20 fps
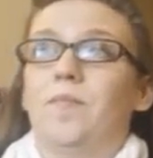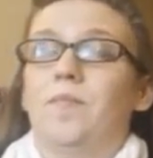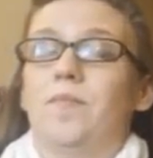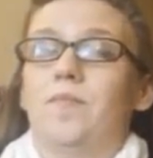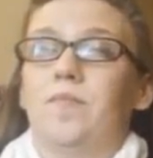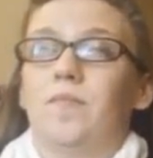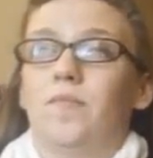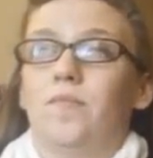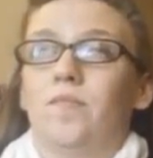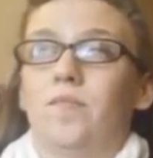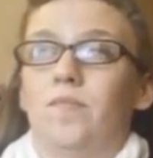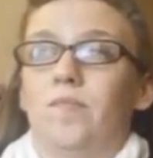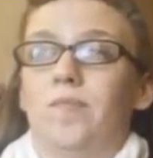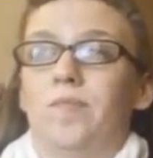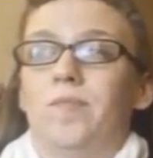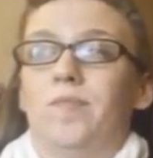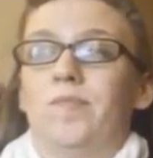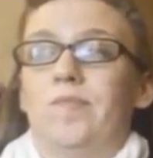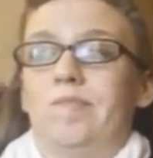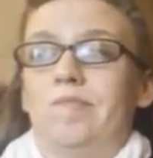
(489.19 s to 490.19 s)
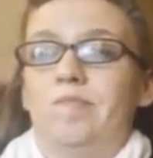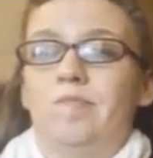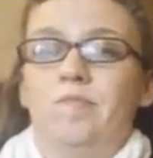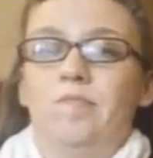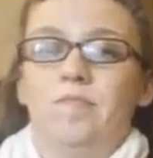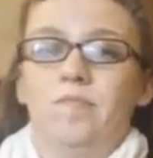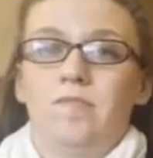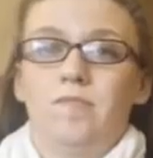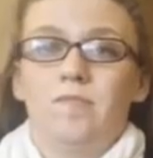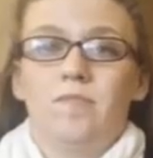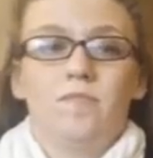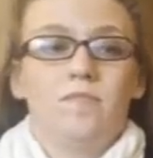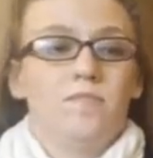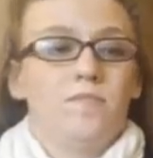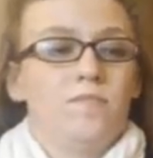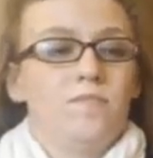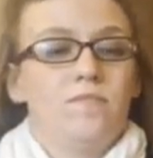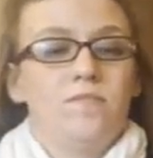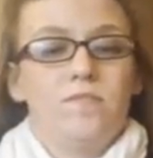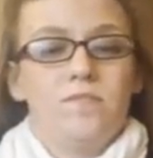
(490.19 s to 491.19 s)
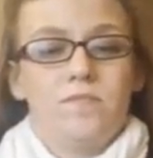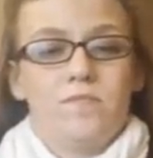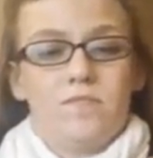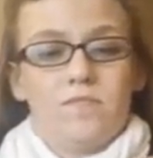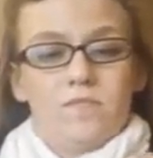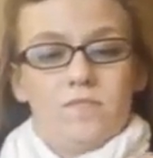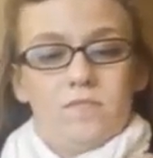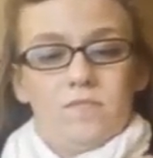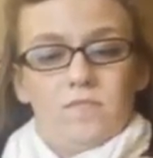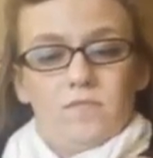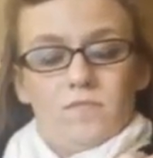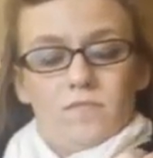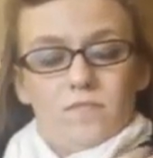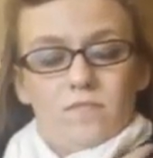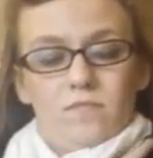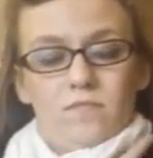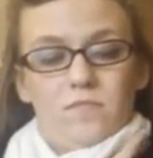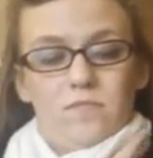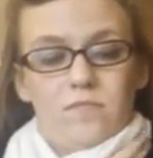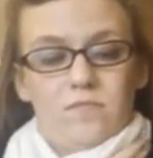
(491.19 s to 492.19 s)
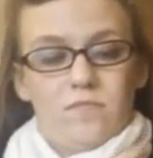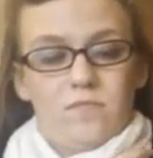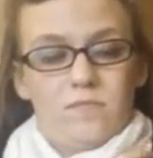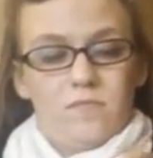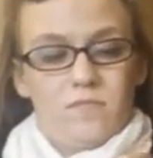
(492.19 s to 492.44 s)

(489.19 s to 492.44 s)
[no speech]